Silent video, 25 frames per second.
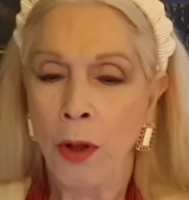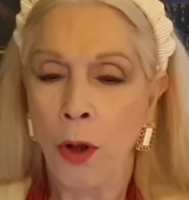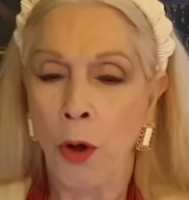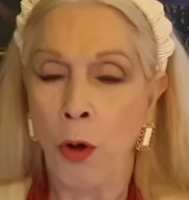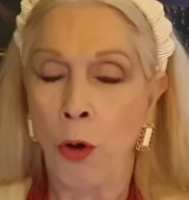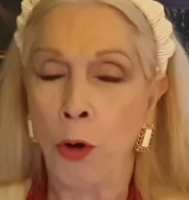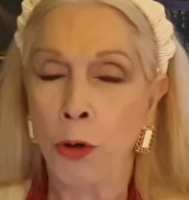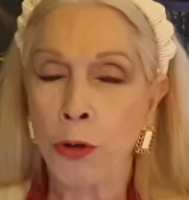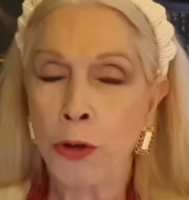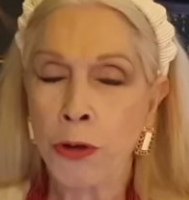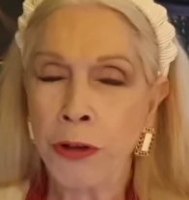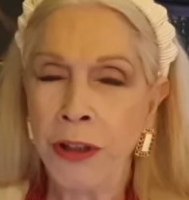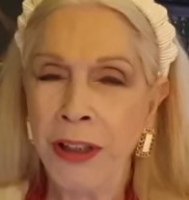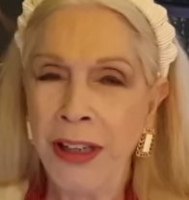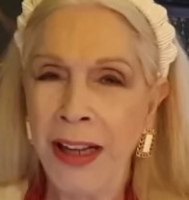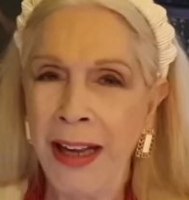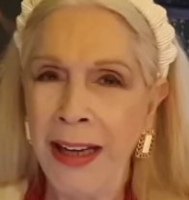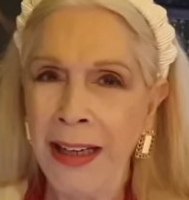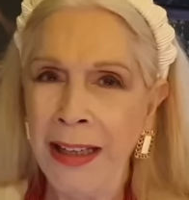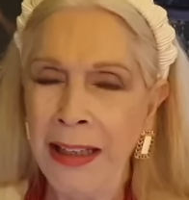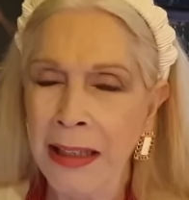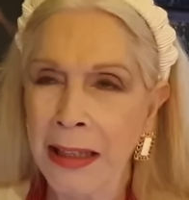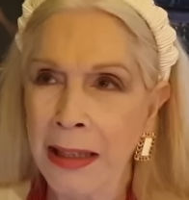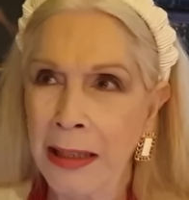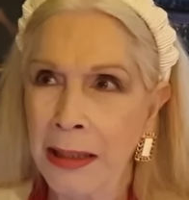Audrey
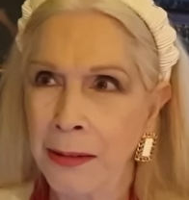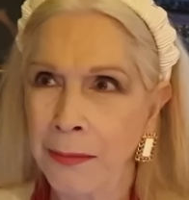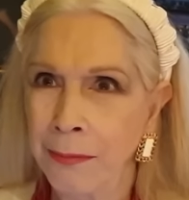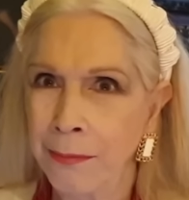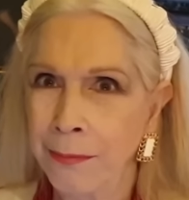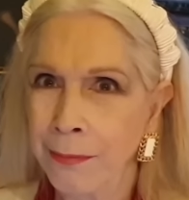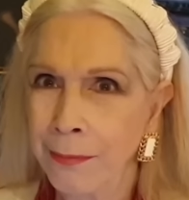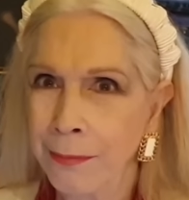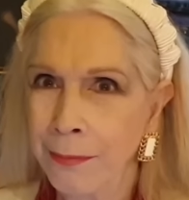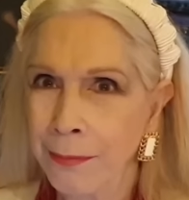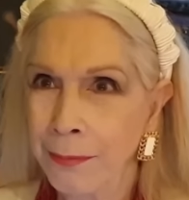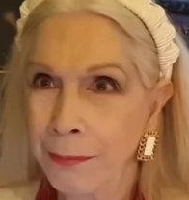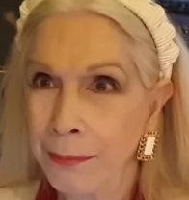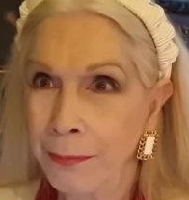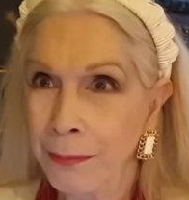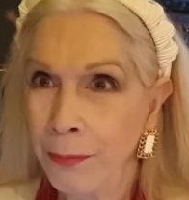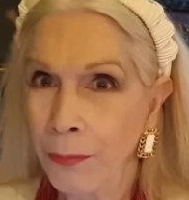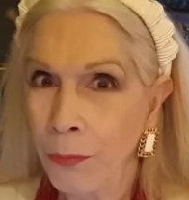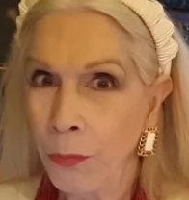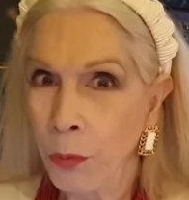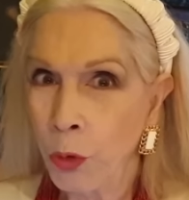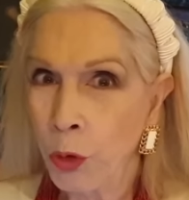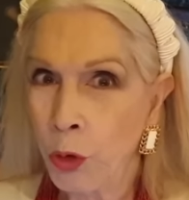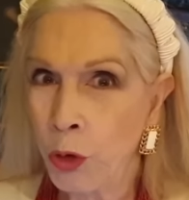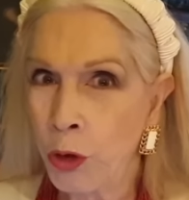Naylor.
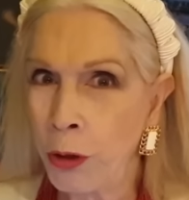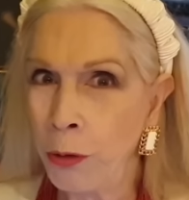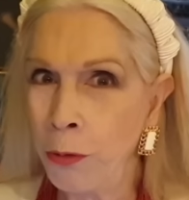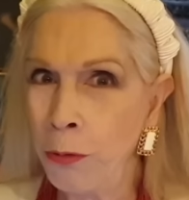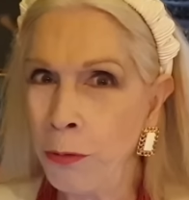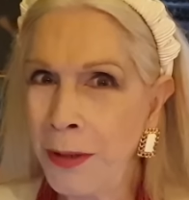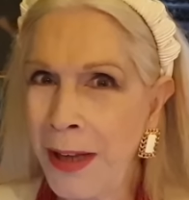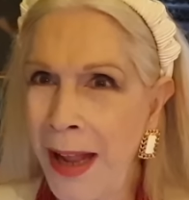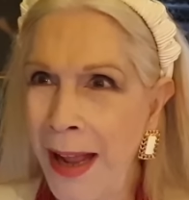Two